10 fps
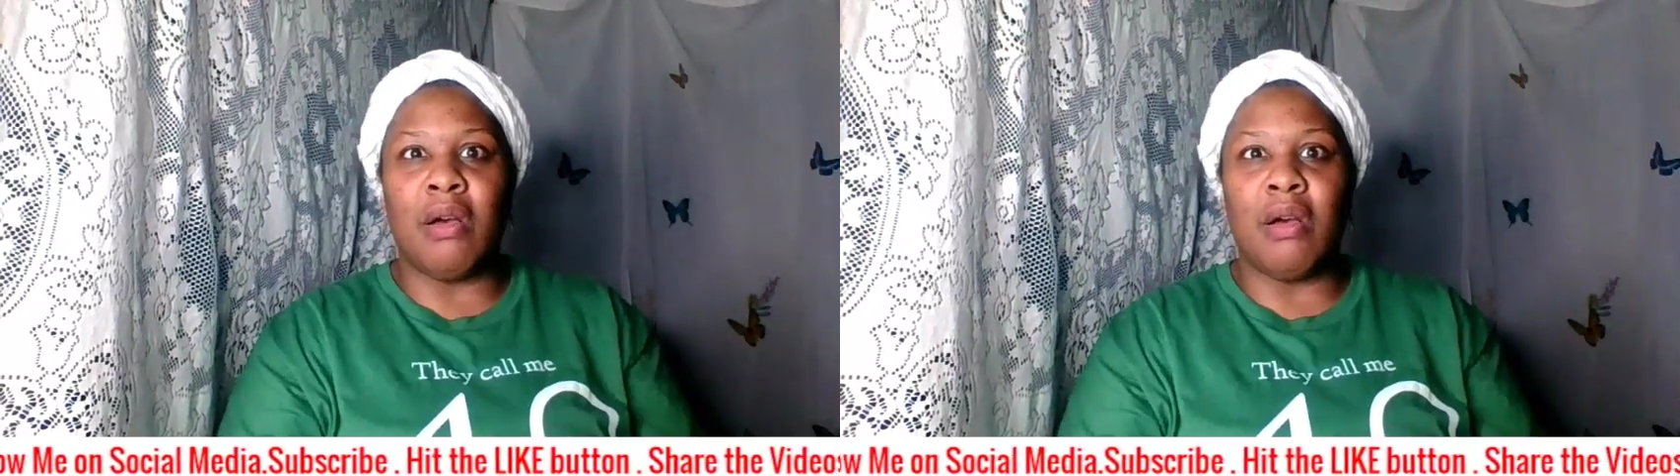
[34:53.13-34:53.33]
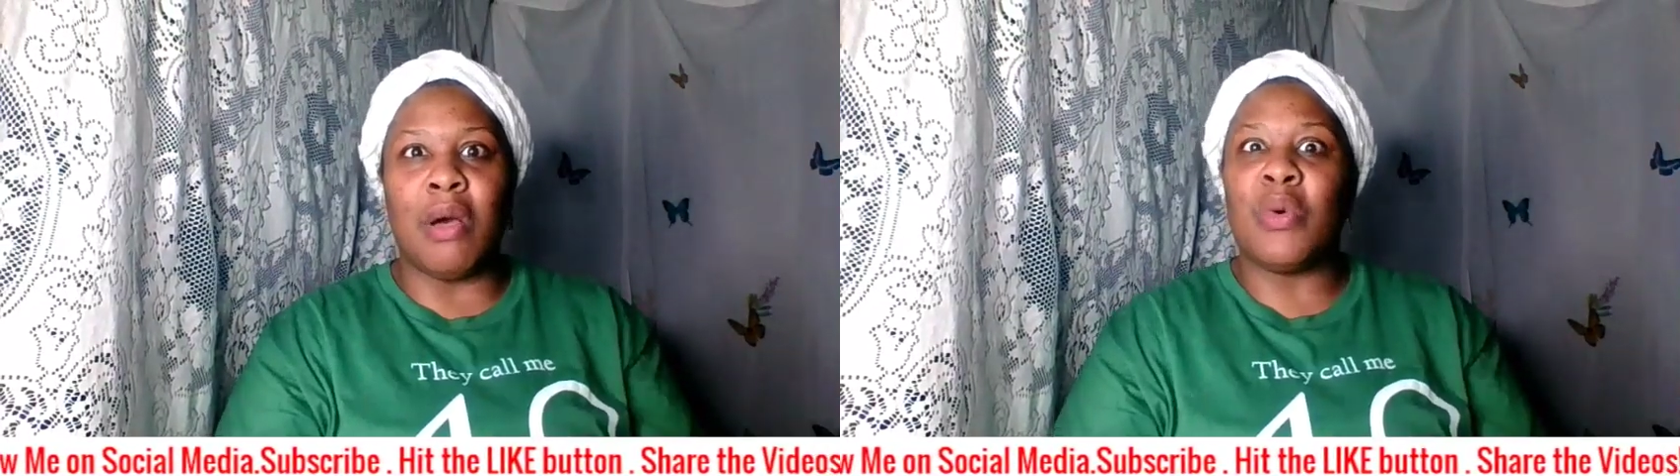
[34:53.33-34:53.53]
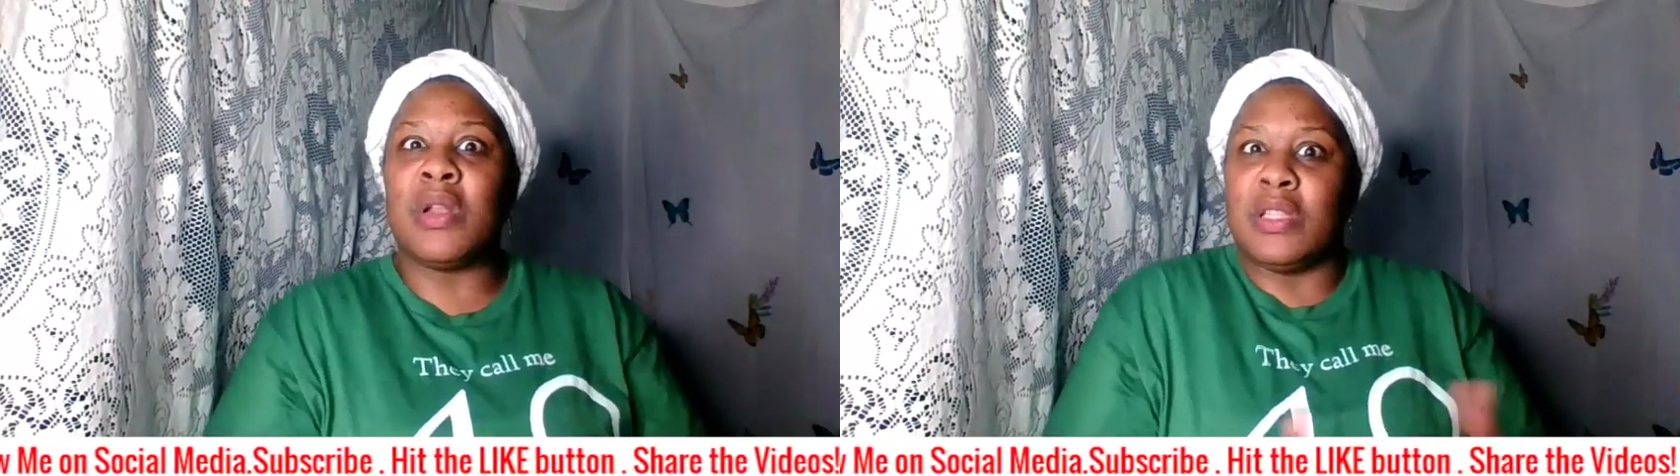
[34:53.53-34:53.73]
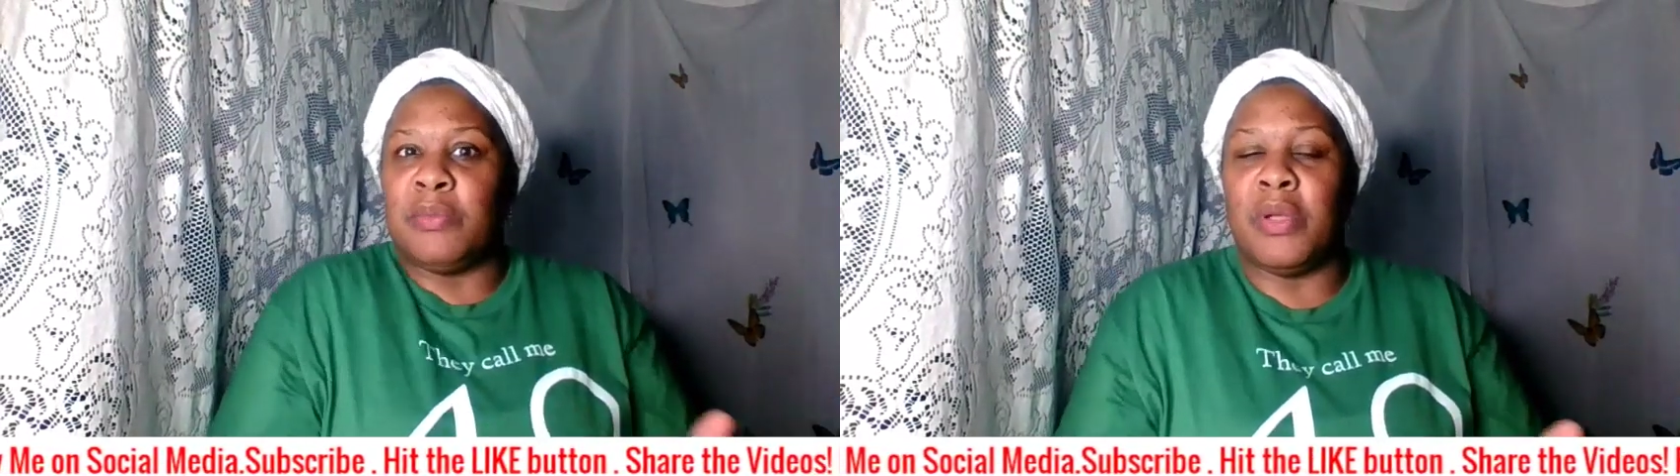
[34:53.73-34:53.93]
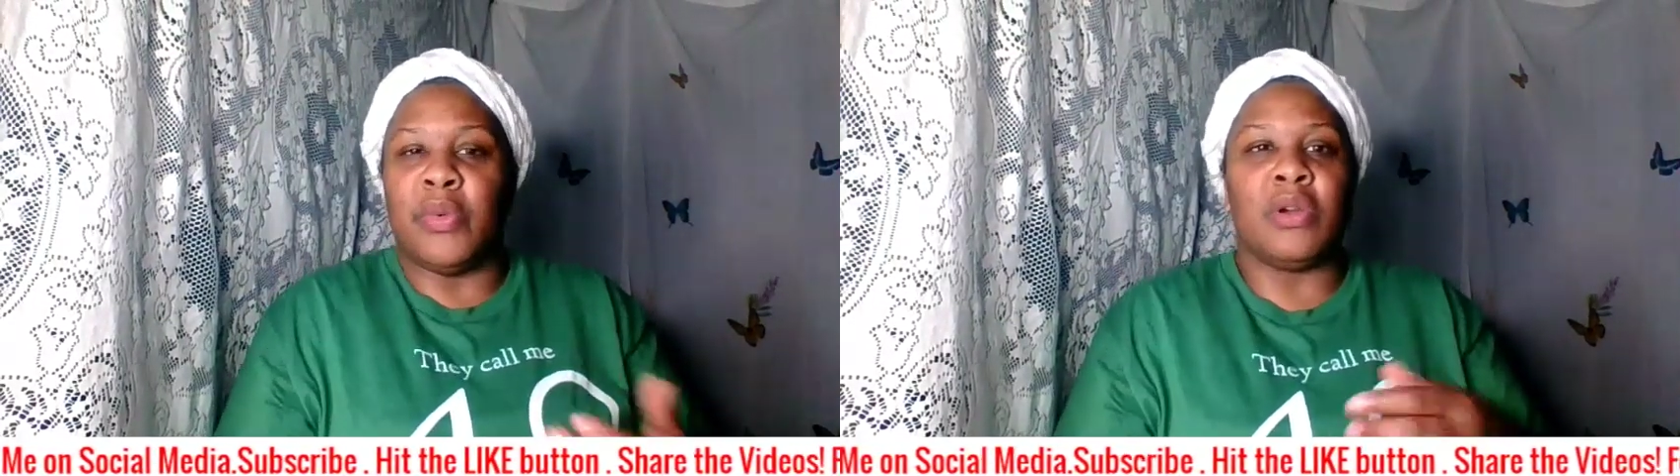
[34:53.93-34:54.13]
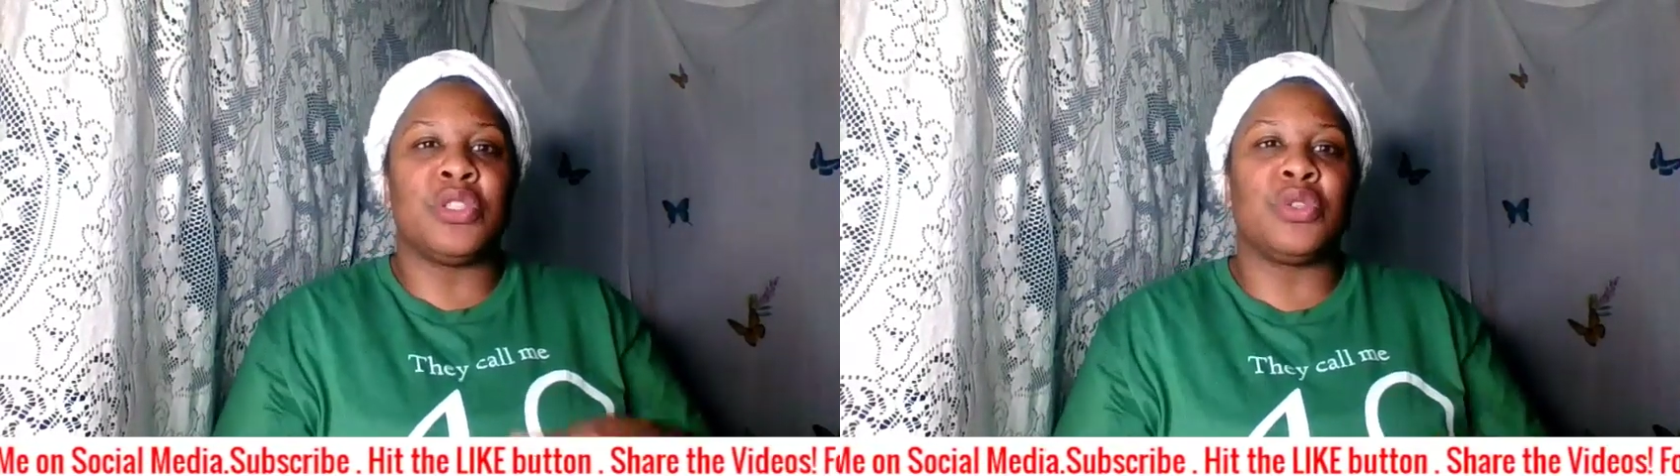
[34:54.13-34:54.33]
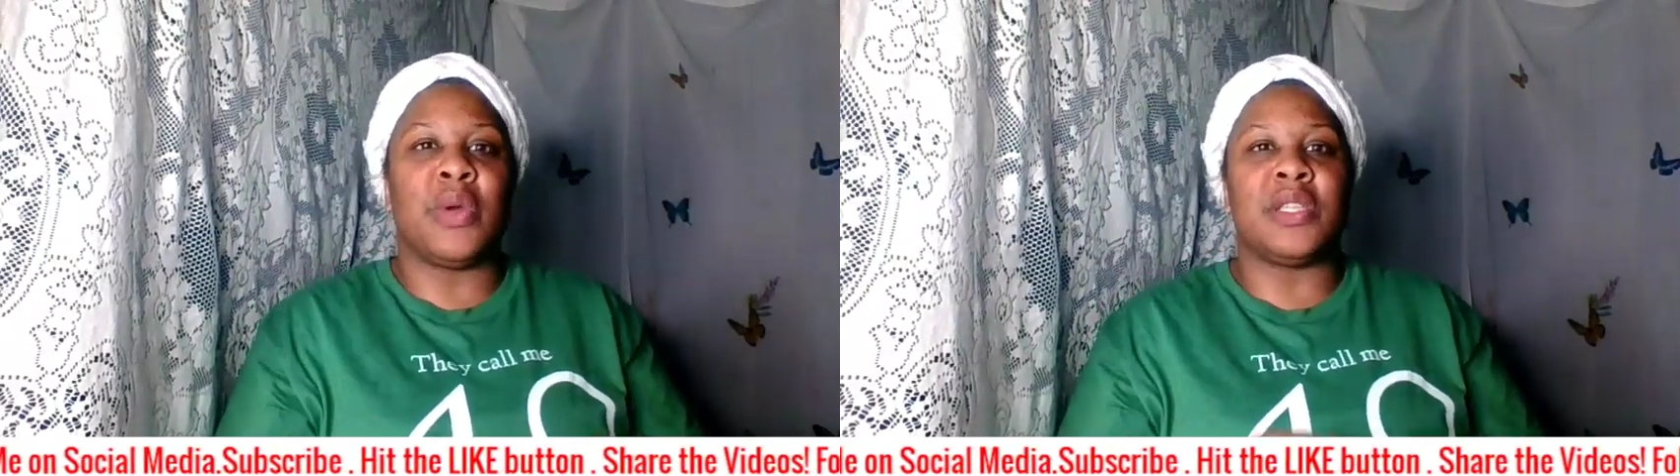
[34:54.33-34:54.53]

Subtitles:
I want it to be a real good story.